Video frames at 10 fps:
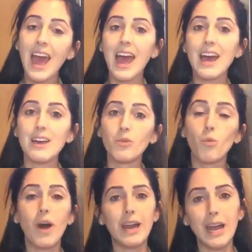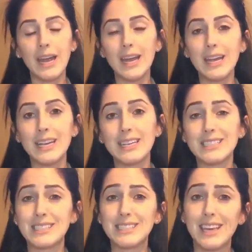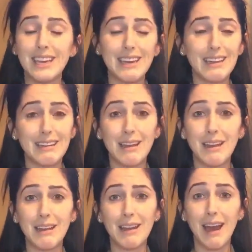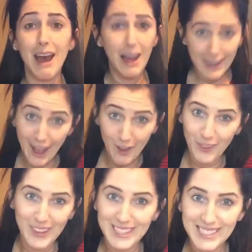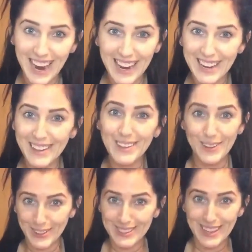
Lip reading: and what a skin unhealthy diet looks